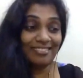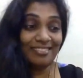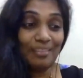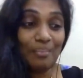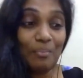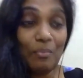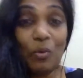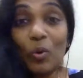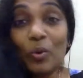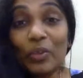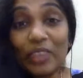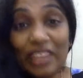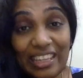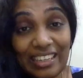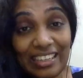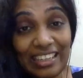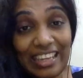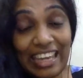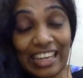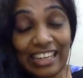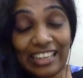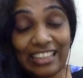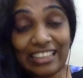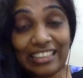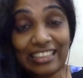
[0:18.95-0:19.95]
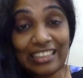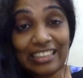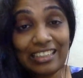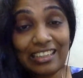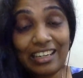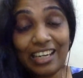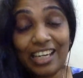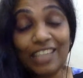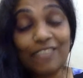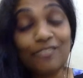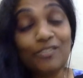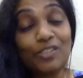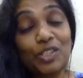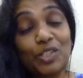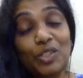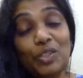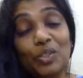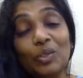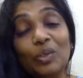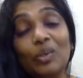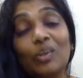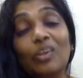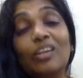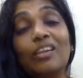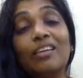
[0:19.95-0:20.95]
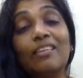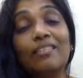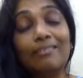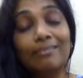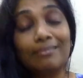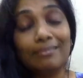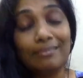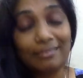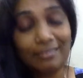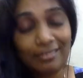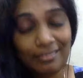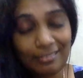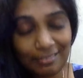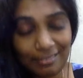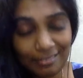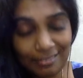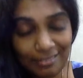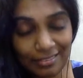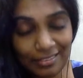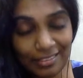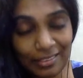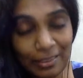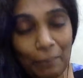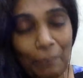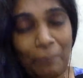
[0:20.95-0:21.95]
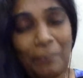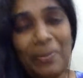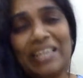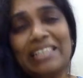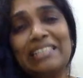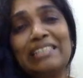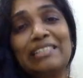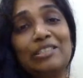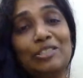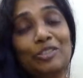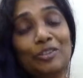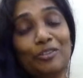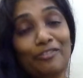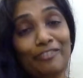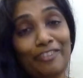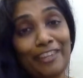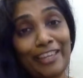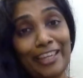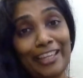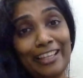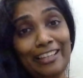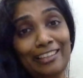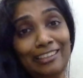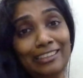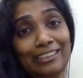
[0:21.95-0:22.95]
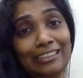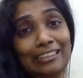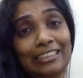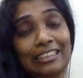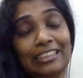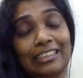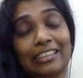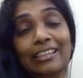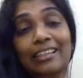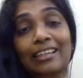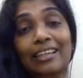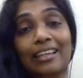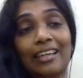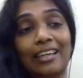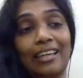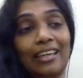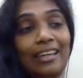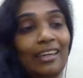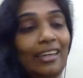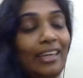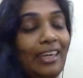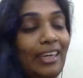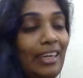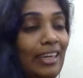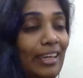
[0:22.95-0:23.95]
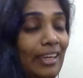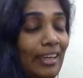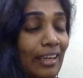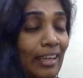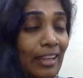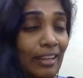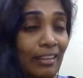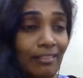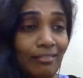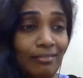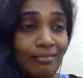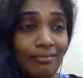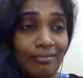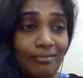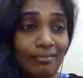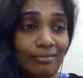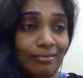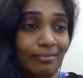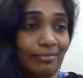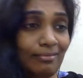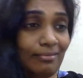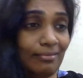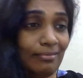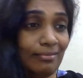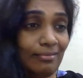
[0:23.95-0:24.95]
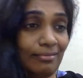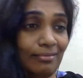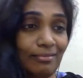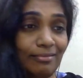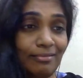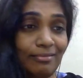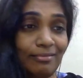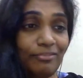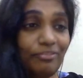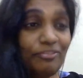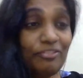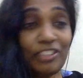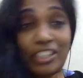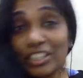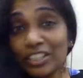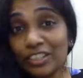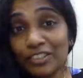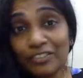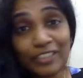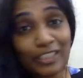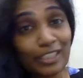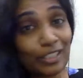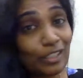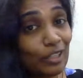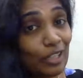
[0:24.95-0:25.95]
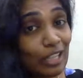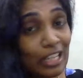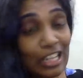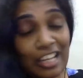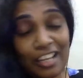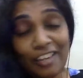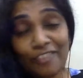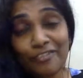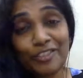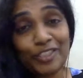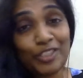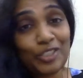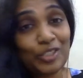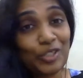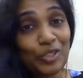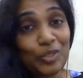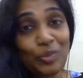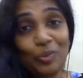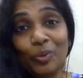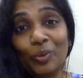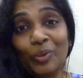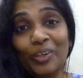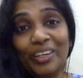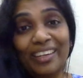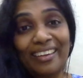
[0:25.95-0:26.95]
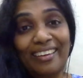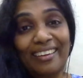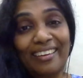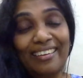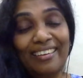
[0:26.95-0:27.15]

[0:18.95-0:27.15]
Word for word: More than anything, I wish you all the best of health and filled with love and joy